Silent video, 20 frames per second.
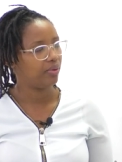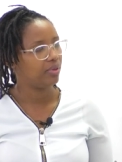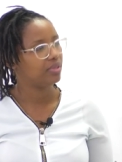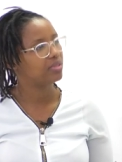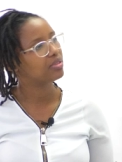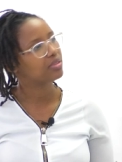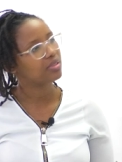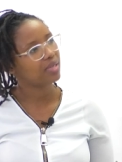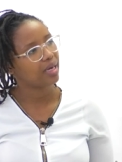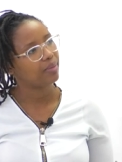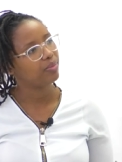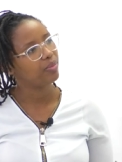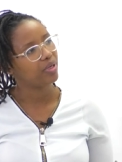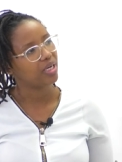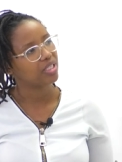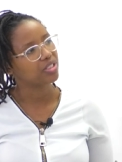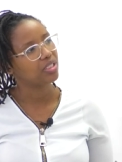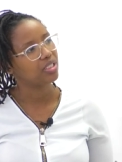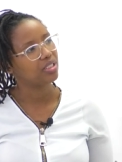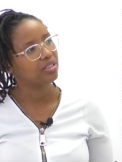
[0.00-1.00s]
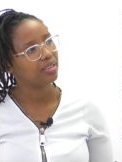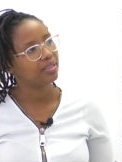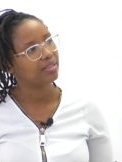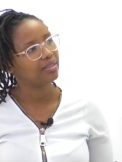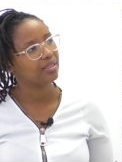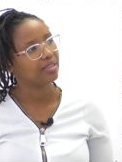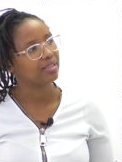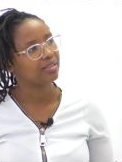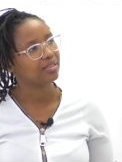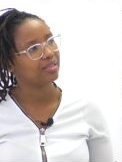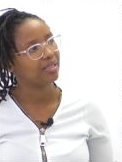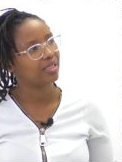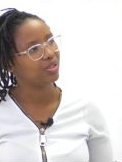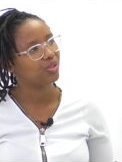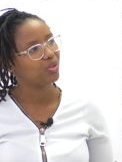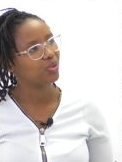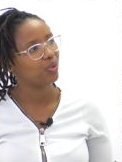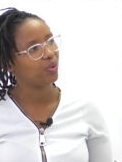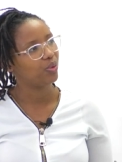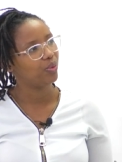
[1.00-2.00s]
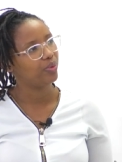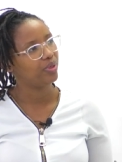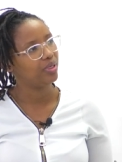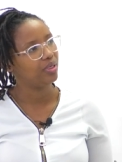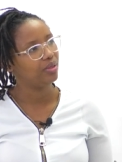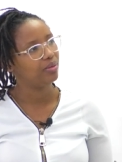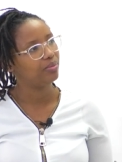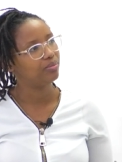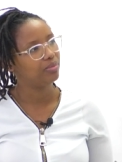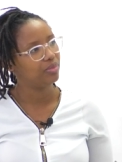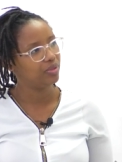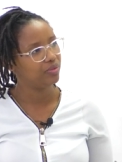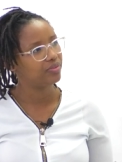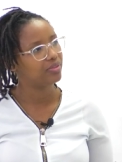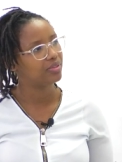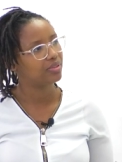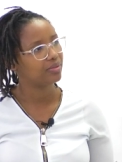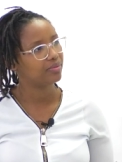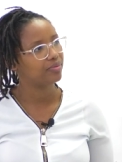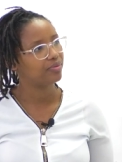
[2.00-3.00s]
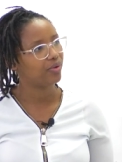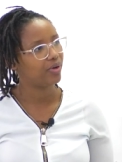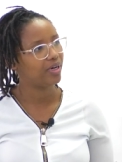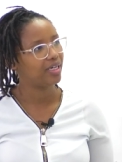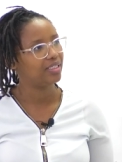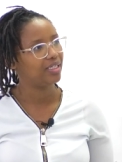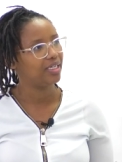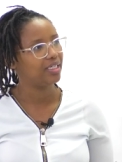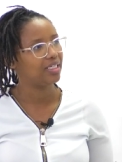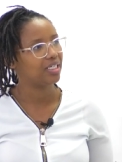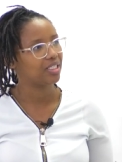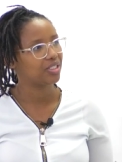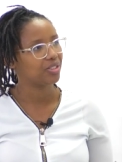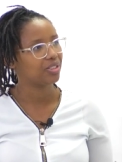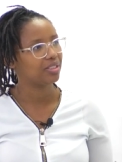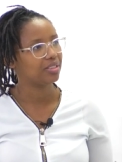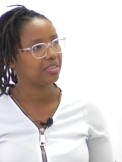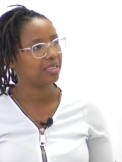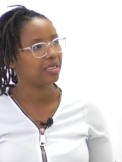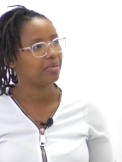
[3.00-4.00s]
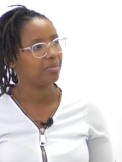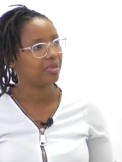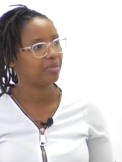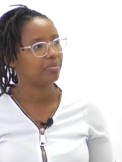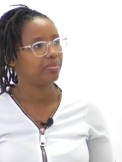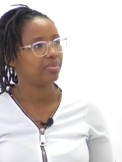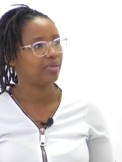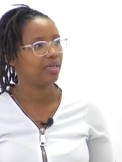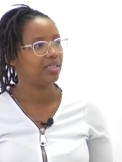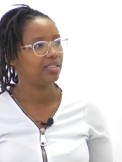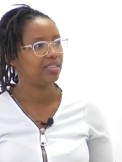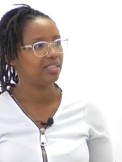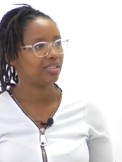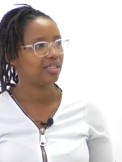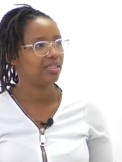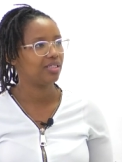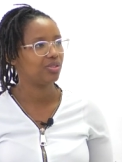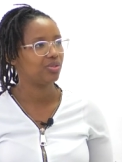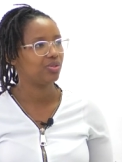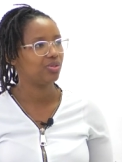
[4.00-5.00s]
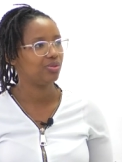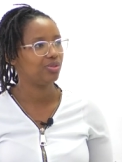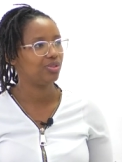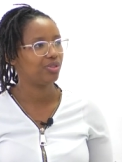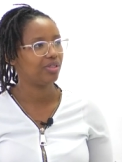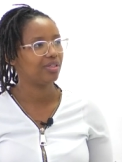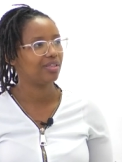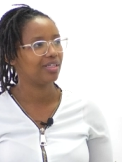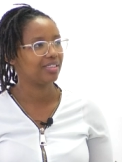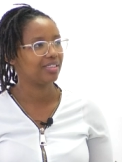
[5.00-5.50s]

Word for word: it's time we actually did this. And so we moved forward and actually came up and decided to join